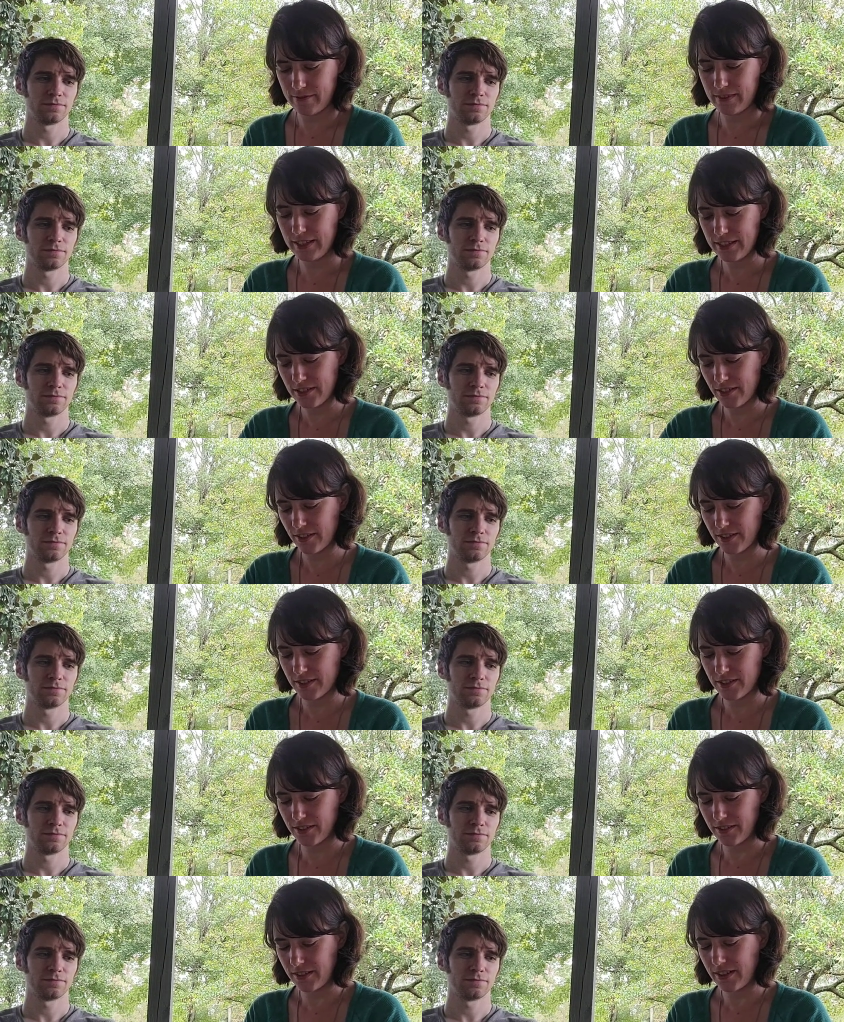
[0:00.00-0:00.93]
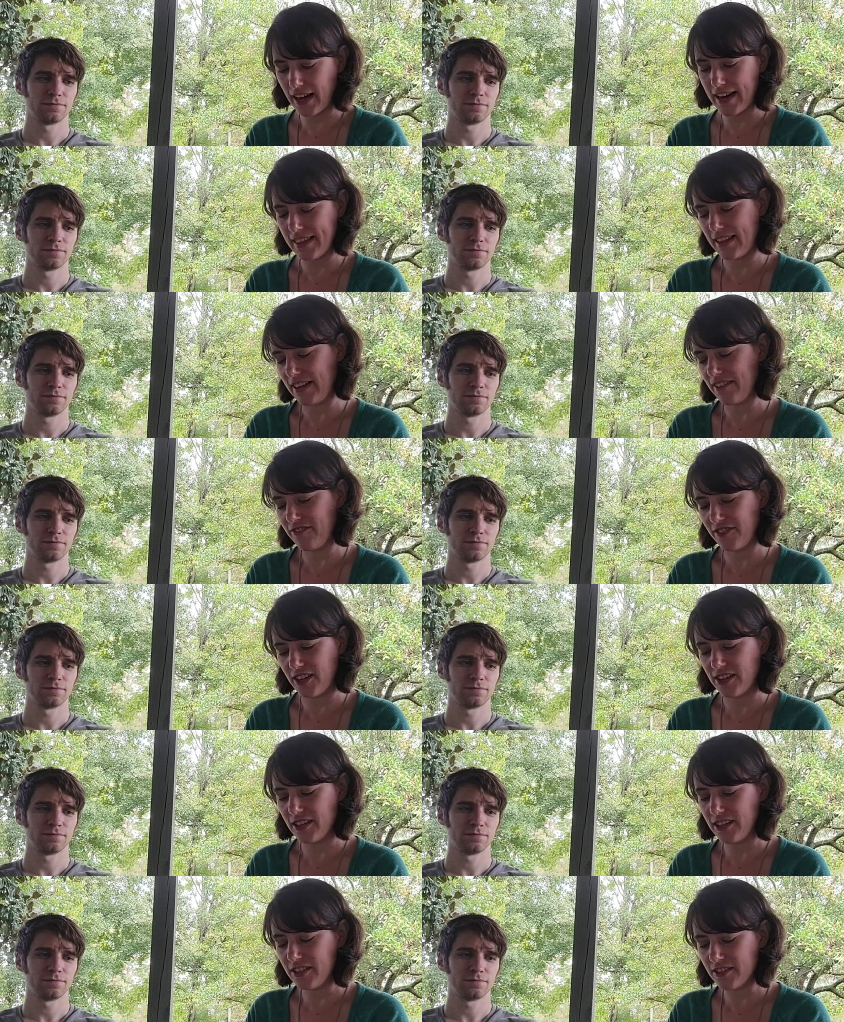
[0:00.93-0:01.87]
Speaker 1: These are also, I think, fun.
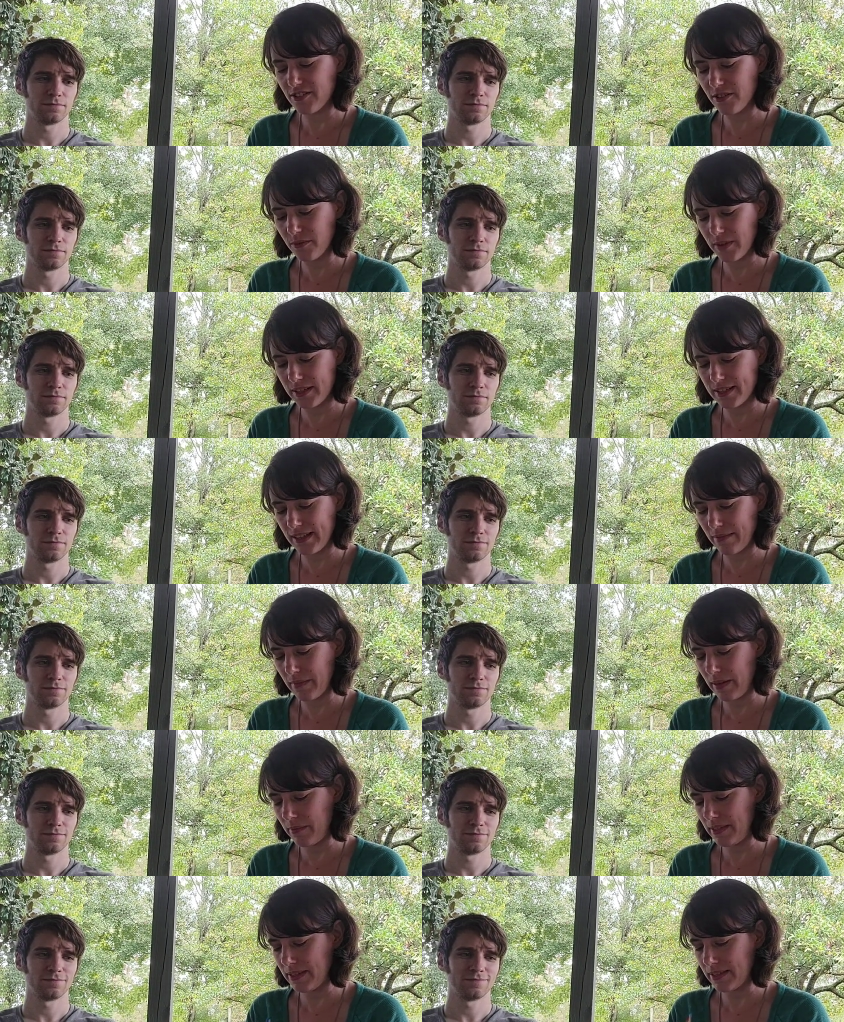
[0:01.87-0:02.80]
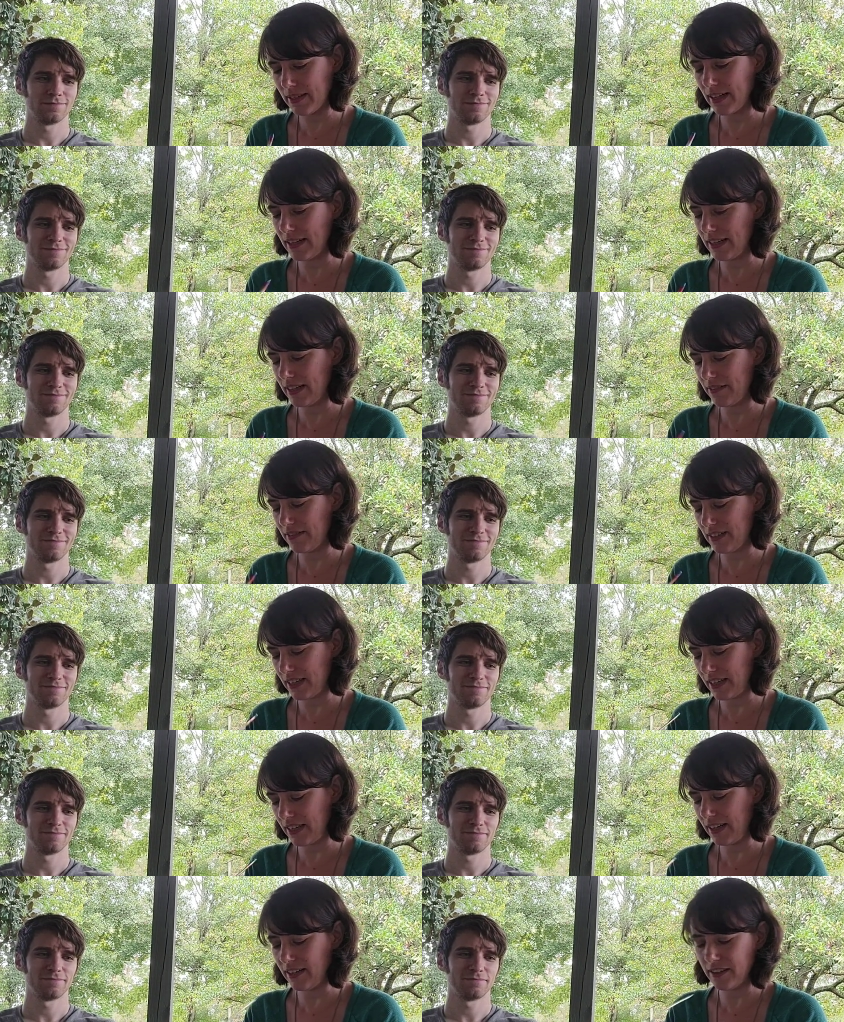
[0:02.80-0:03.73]
These are the ones that made me decide to give
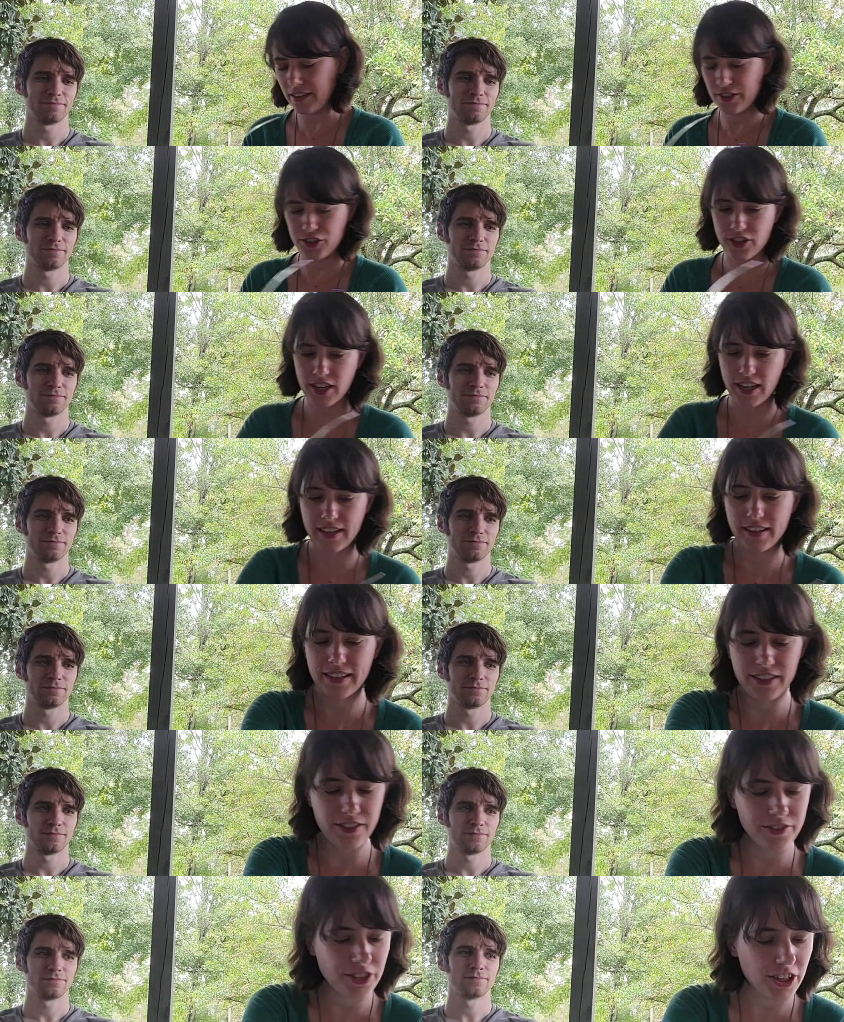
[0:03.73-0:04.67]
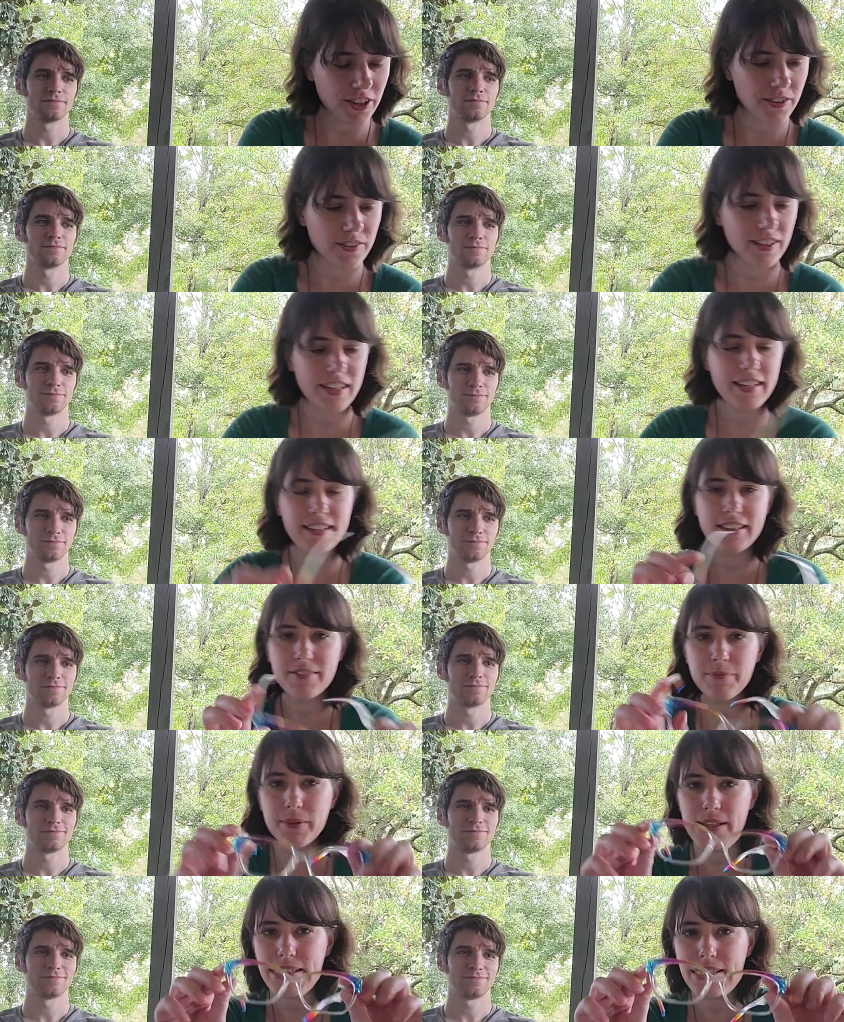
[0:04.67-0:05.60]
Zenni a try. Like, no joke. Like, they're
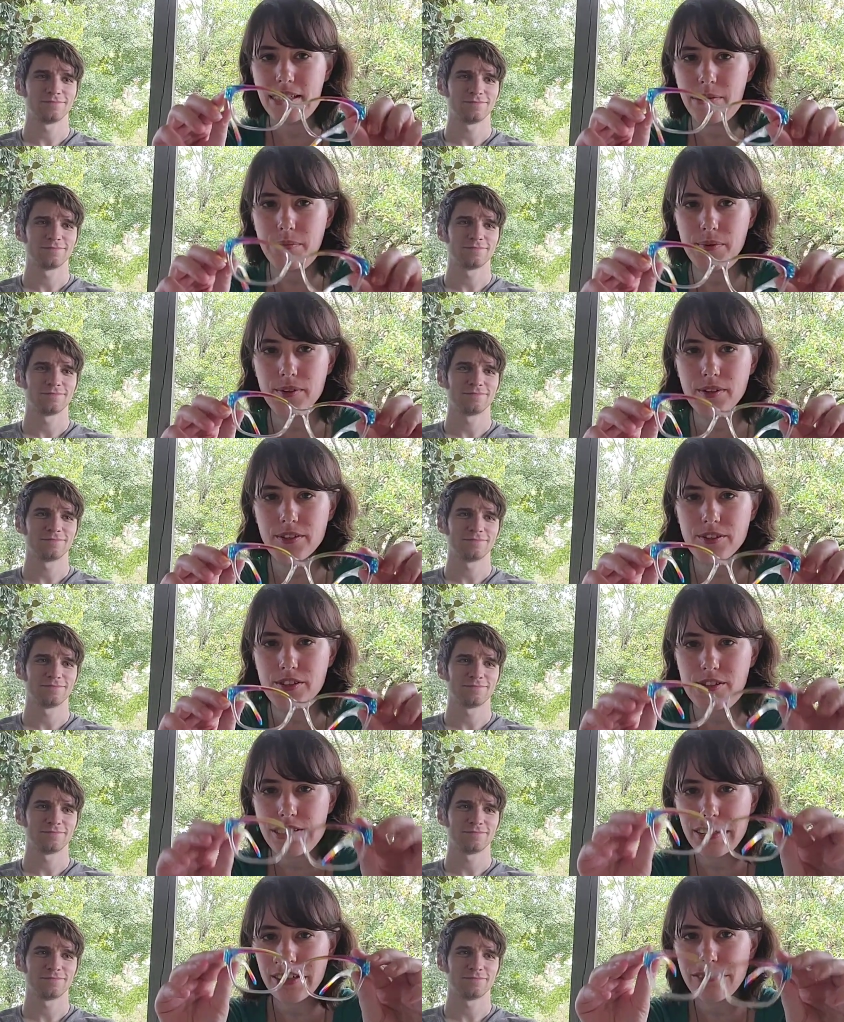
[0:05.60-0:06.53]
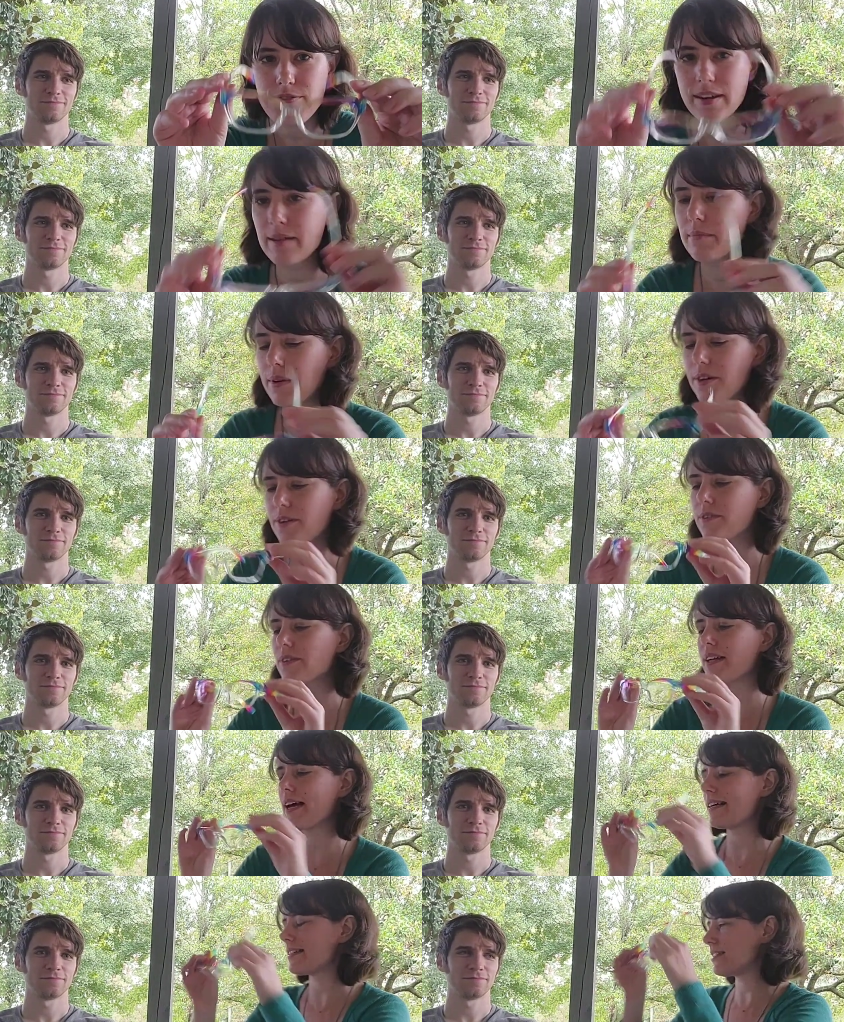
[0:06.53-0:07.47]
pretty simple. They're just like rainbow
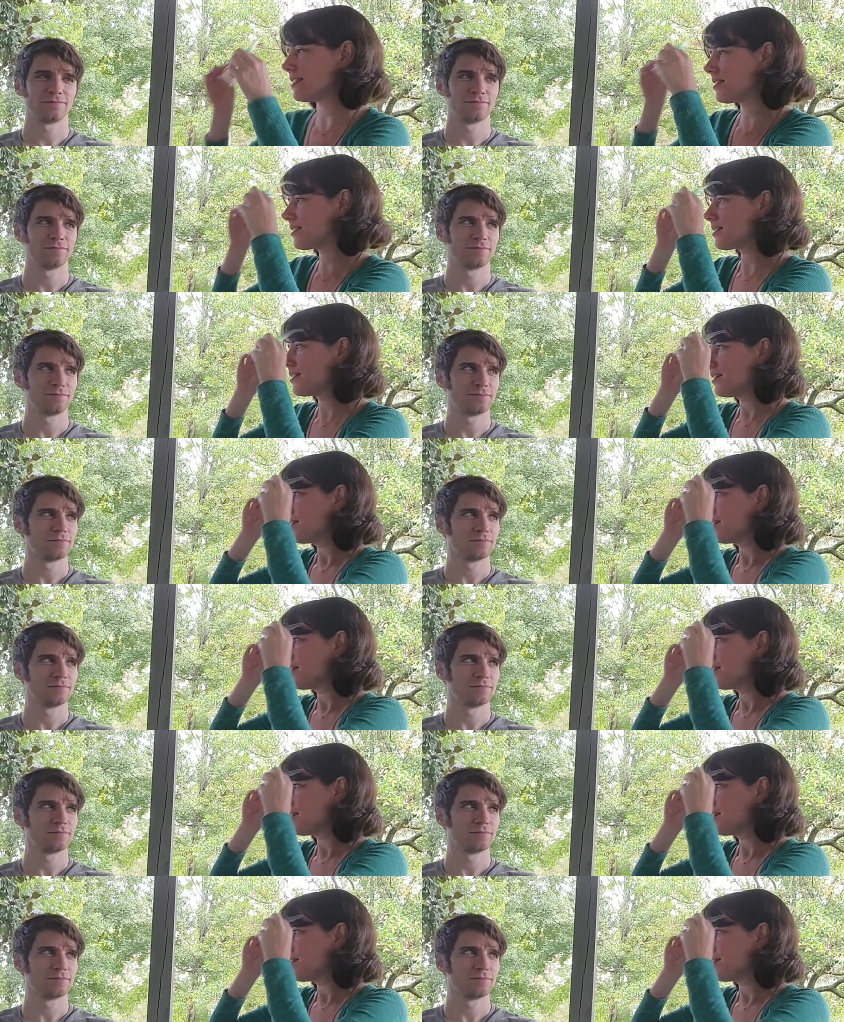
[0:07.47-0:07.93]
glasses.